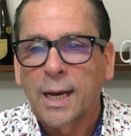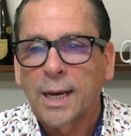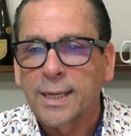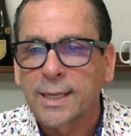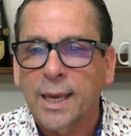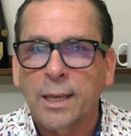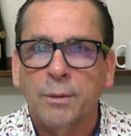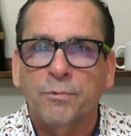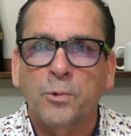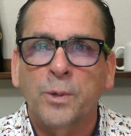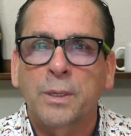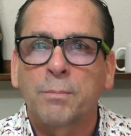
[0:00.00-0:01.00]
In
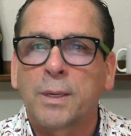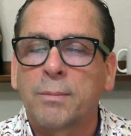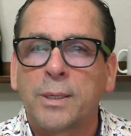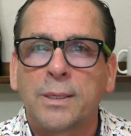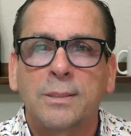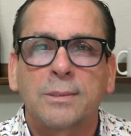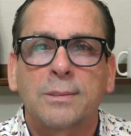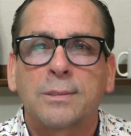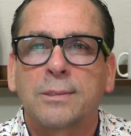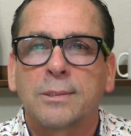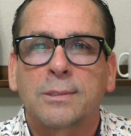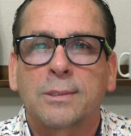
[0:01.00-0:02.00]
California, maybe
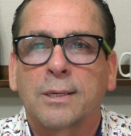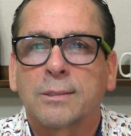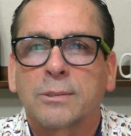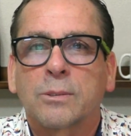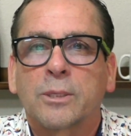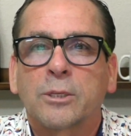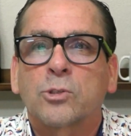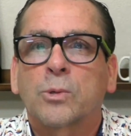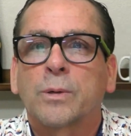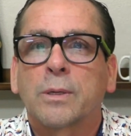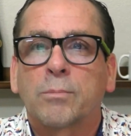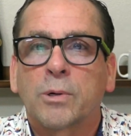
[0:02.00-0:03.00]
it's just there's only a
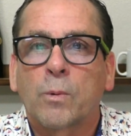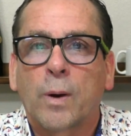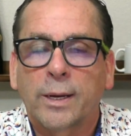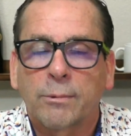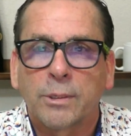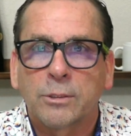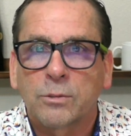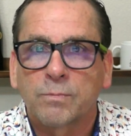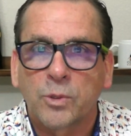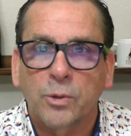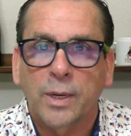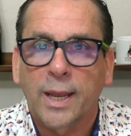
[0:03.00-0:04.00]
certain number of wineries
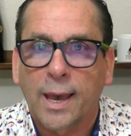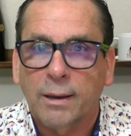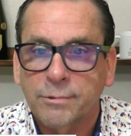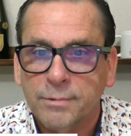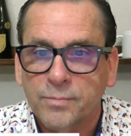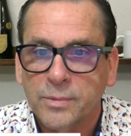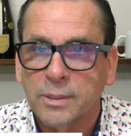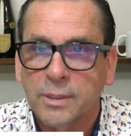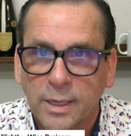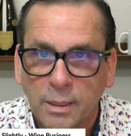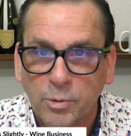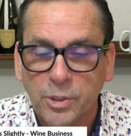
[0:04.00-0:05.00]
you can have at
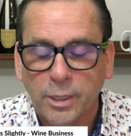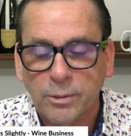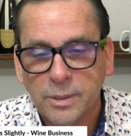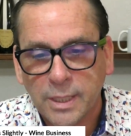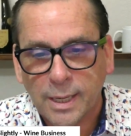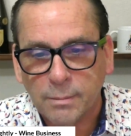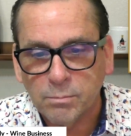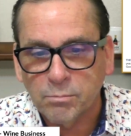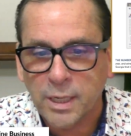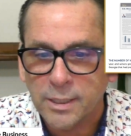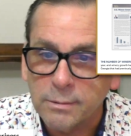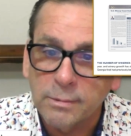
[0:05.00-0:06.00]
any particular time.
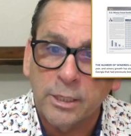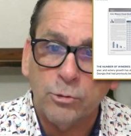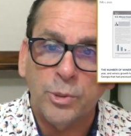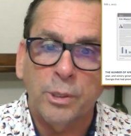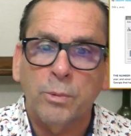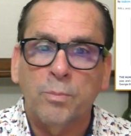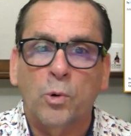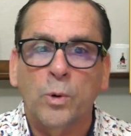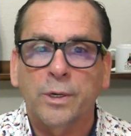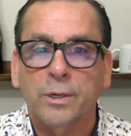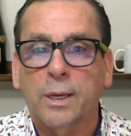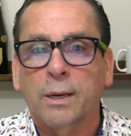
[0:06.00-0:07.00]
But interesting
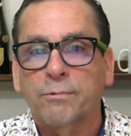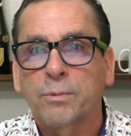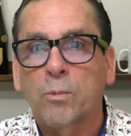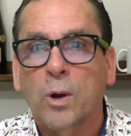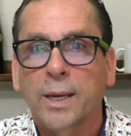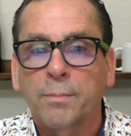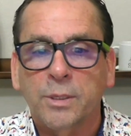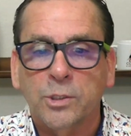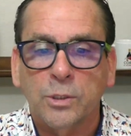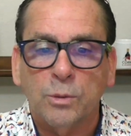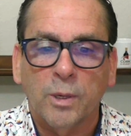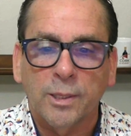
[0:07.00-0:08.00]
report from Wine
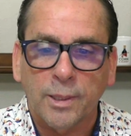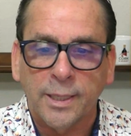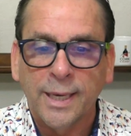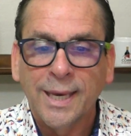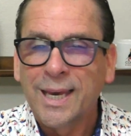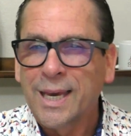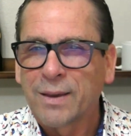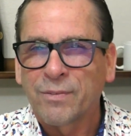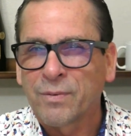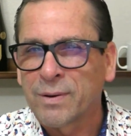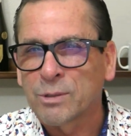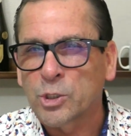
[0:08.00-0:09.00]
Business Monthly. If
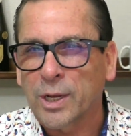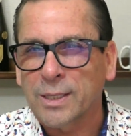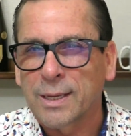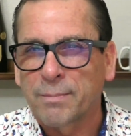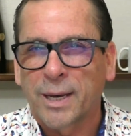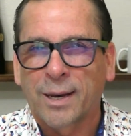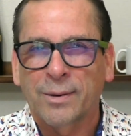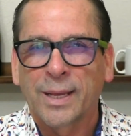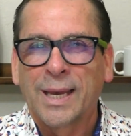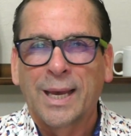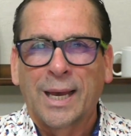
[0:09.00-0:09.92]
you've never checked them out,